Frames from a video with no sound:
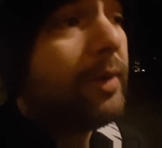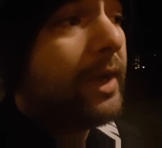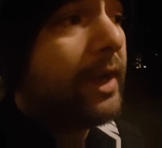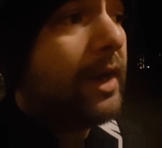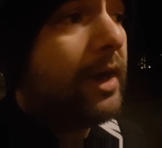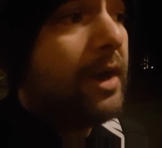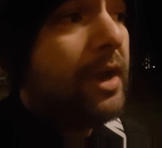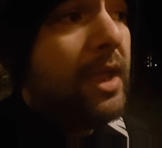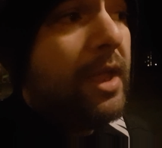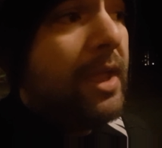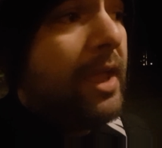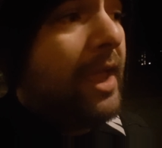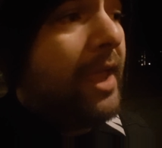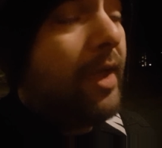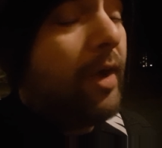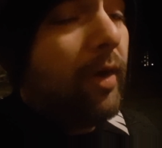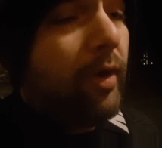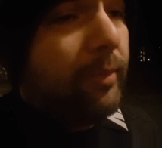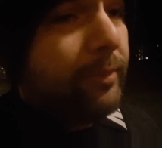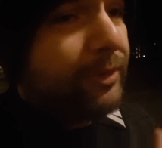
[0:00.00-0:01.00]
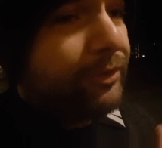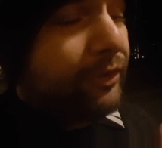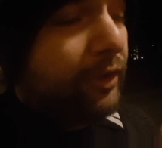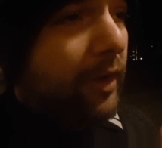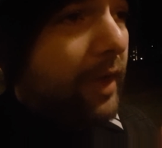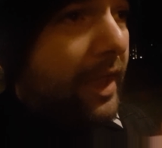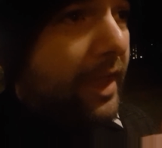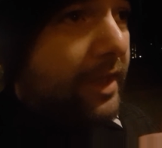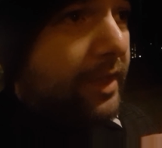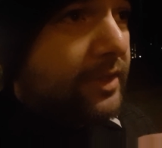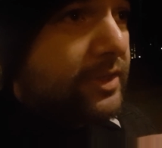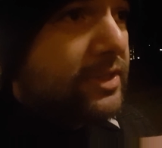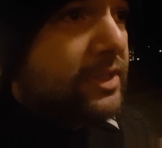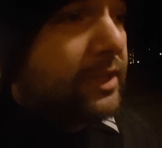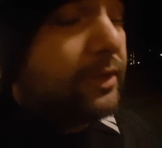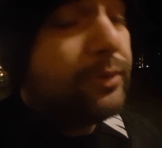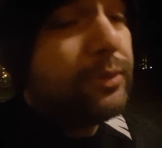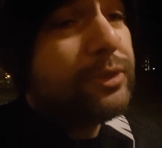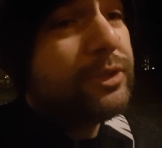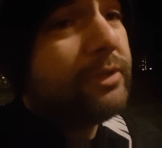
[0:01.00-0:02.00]
where almost
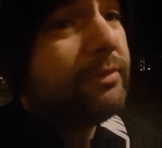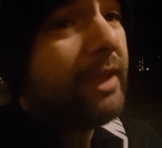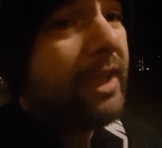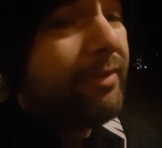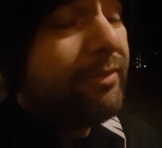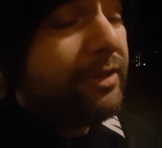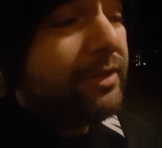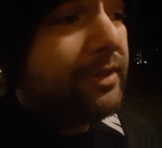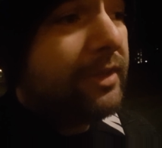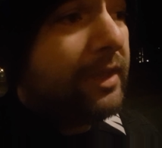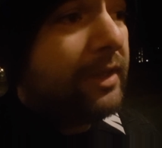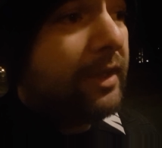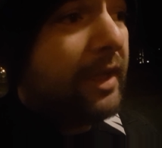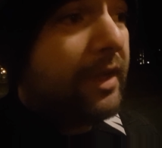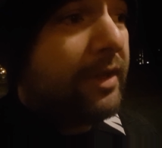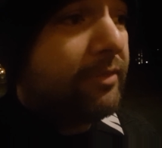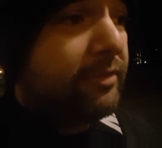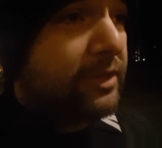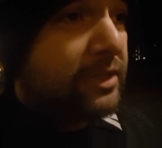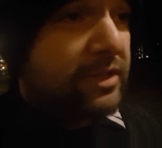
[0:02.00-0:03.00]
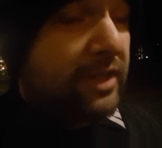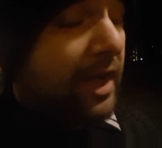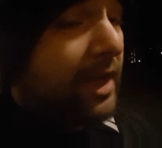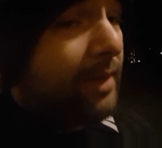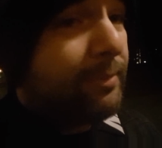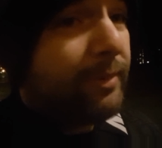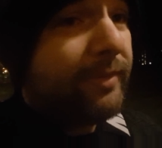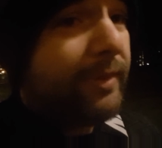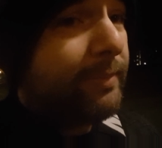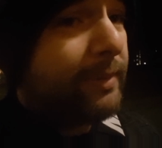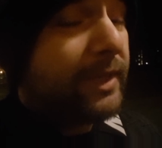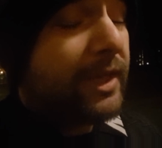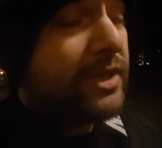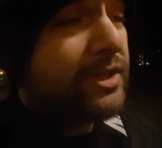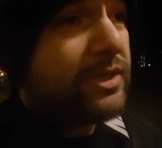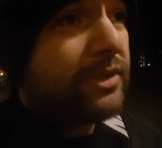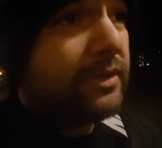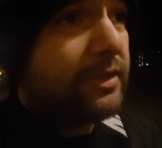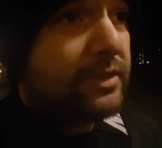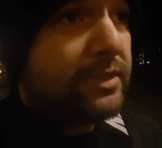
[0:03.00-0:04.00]
exclusively every type of
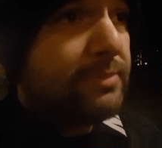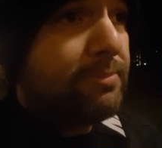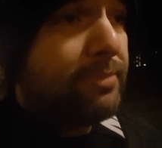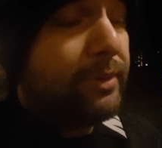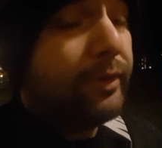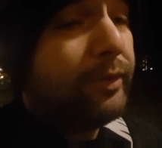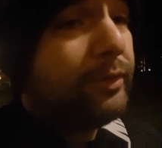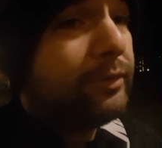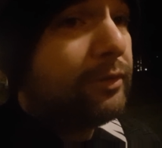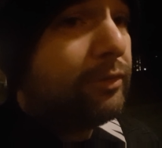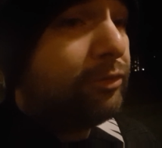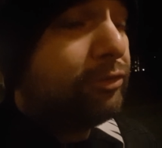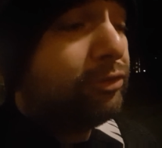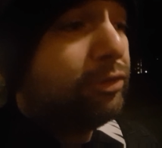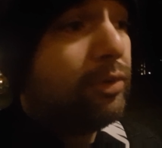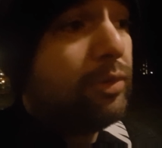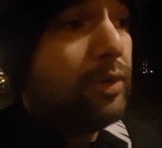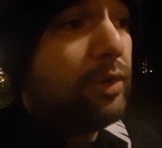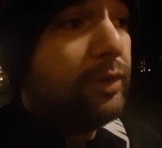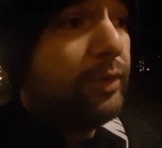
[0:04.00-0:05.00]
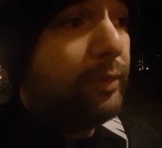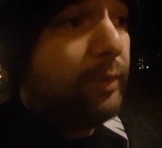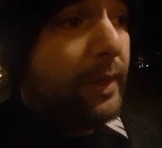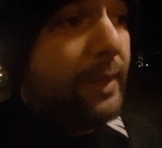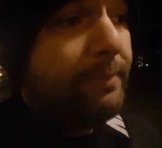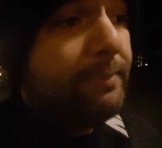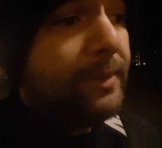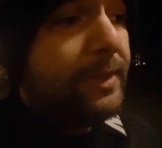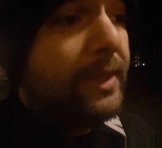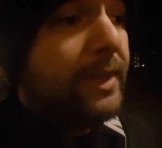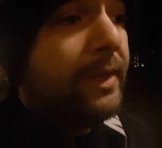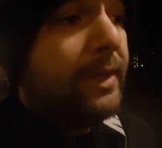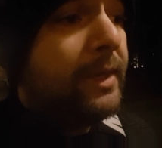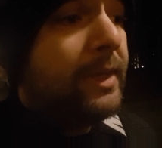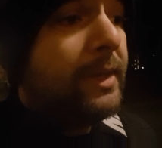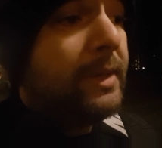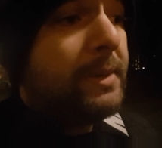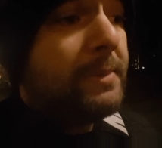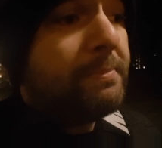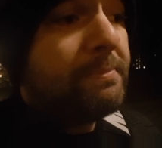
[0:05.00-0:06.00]
application is built for the web.
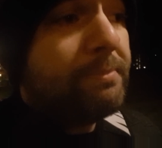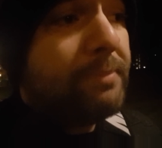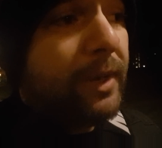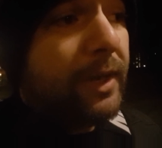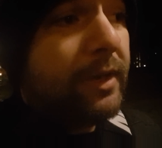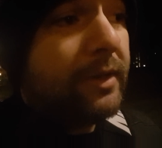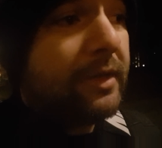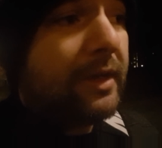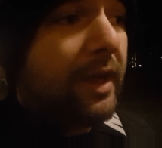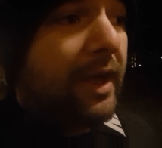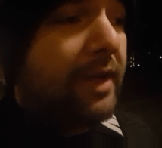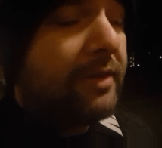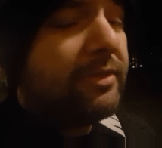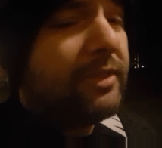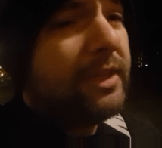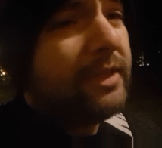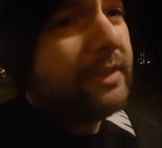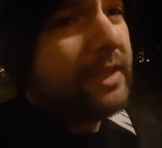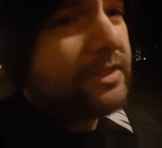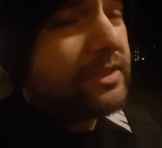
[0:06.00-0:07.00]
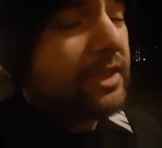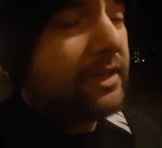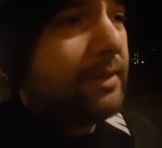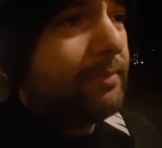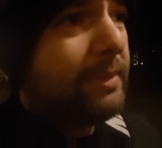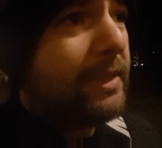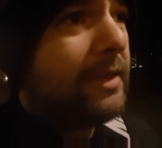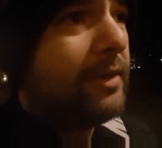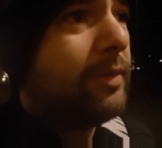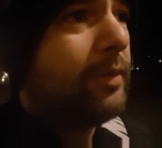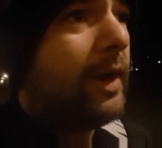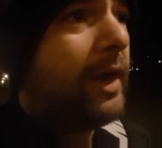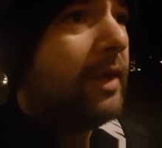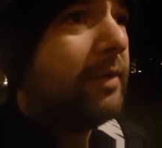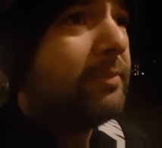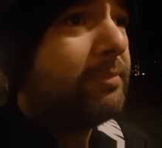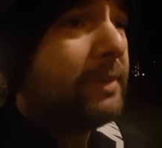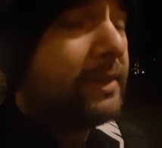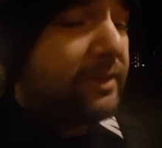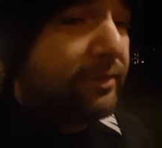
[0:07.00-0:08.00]
But I think that's going to be a
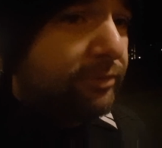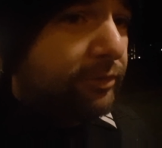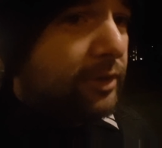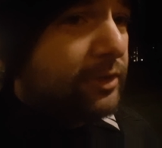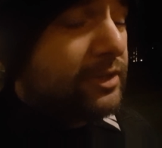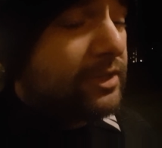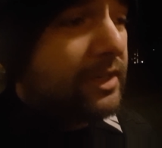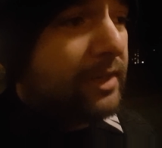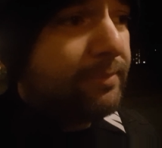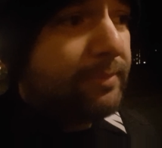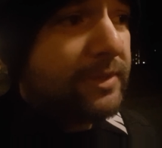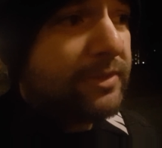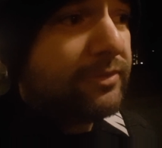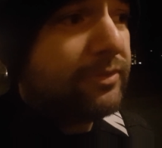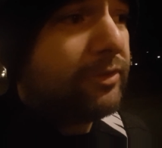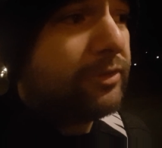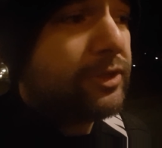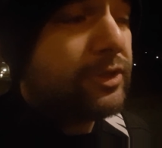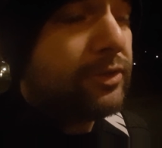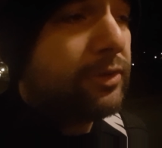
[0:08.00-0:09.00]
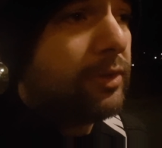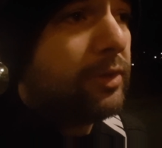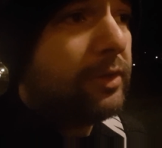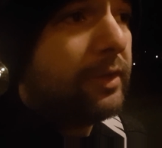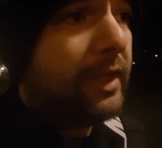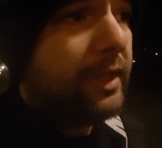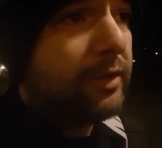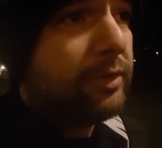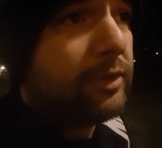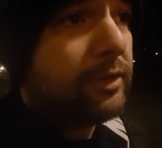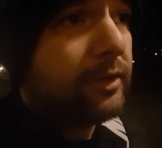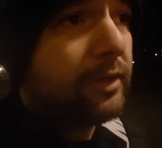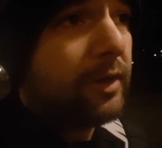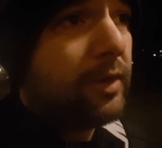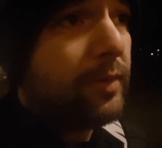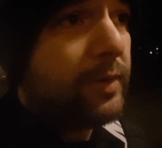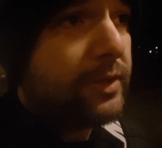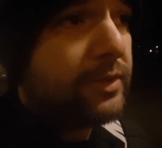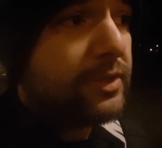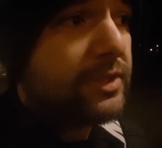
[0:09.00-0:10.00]
while. But the first step is for sure that you're
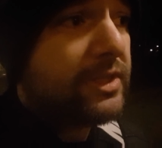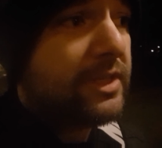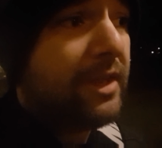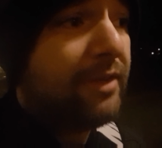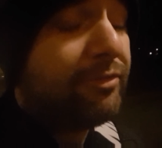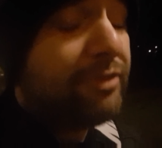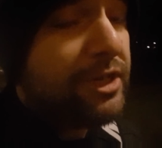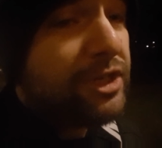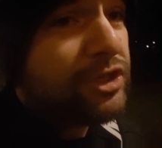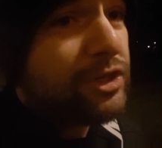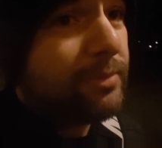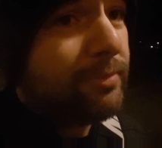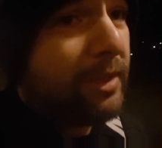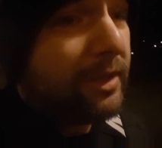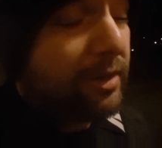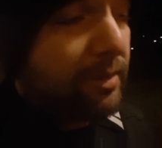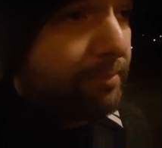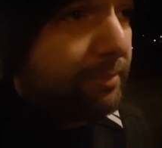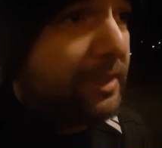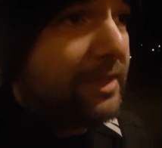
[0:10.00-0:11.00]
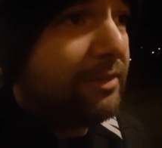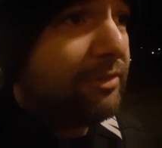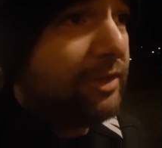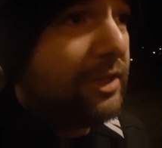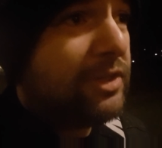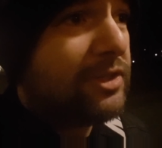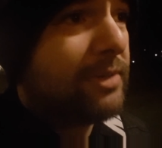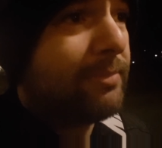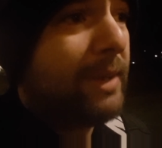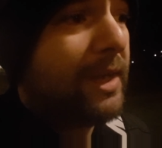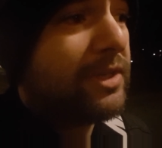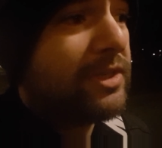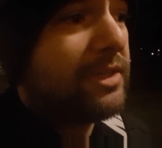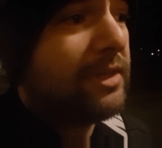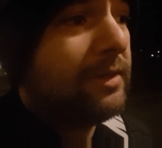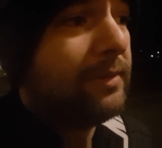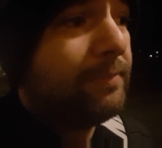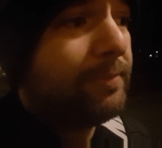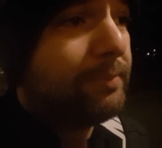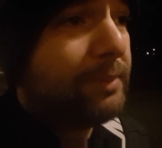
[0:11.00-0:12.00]
going to see a complete feature
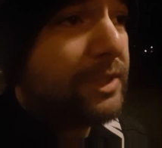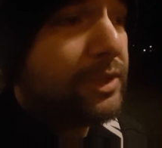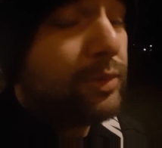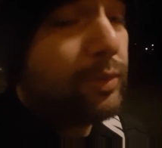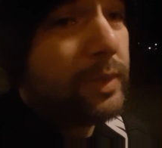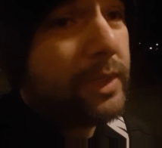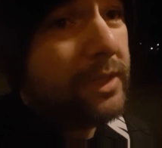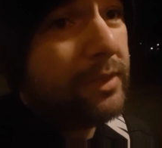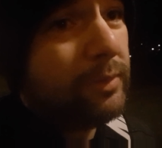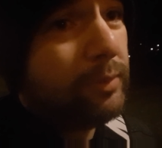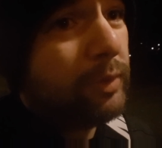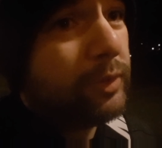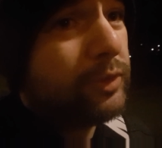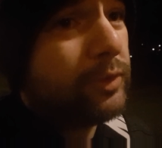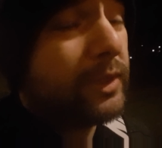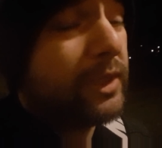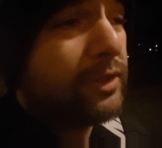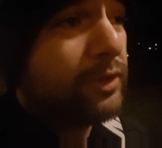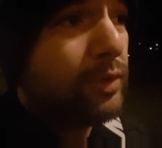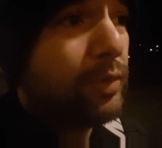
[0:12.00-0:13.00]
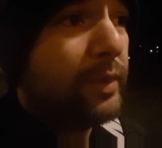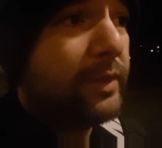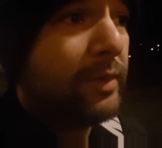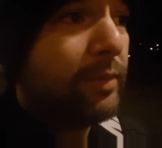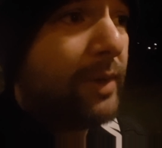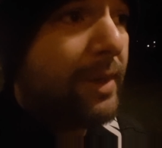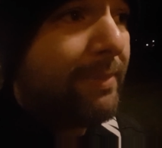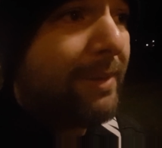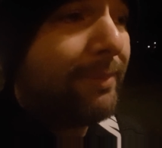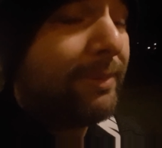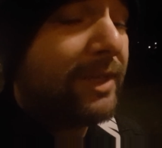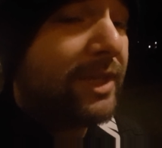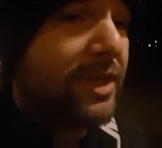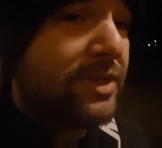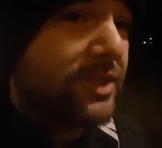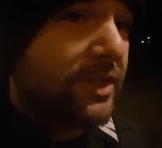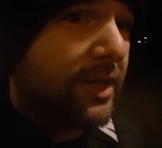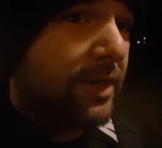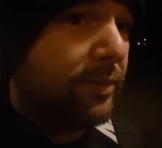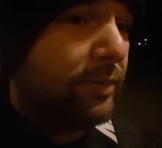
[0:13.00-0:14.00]
matching between what you can do with a web
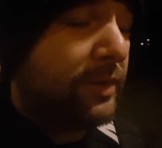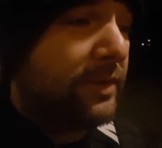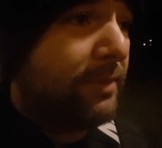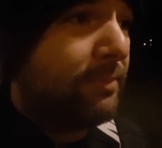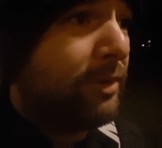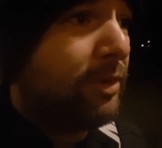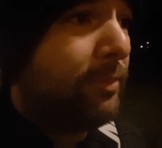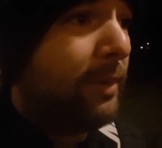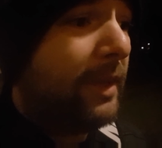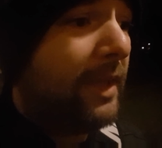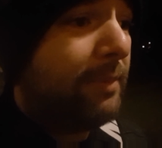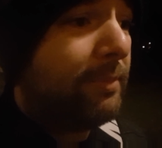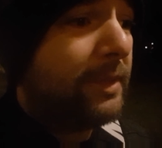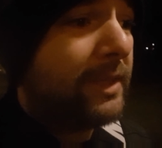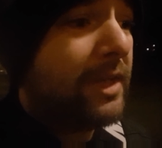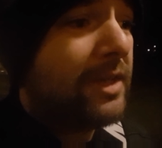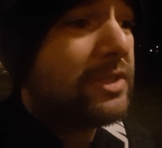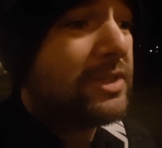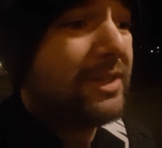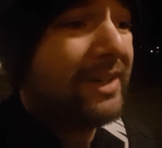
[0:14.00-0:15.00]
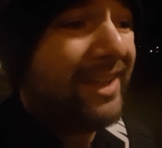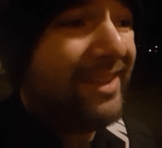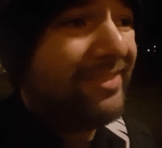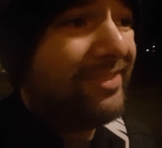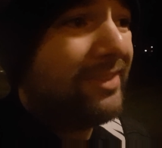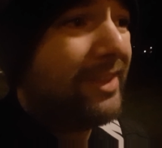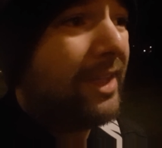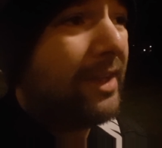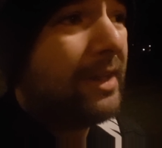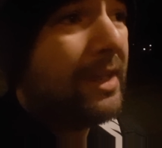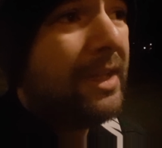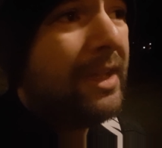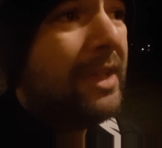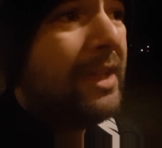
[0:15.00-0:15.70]
application and with a mobile application. And then